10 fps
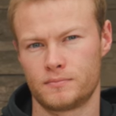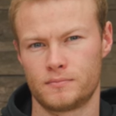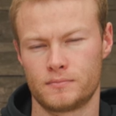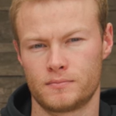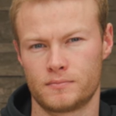
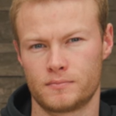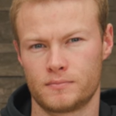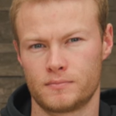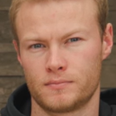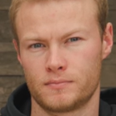
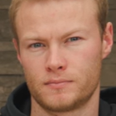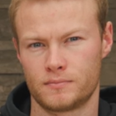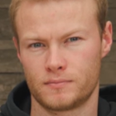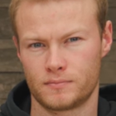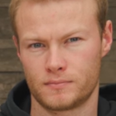
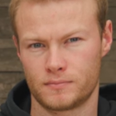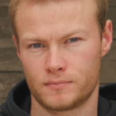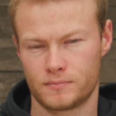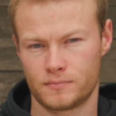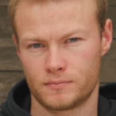
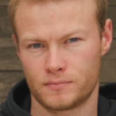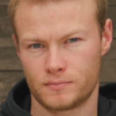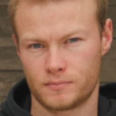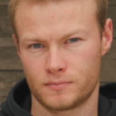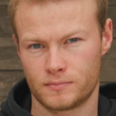
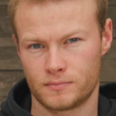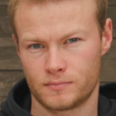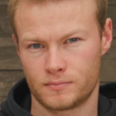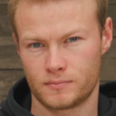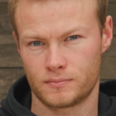
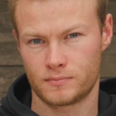(not speaking)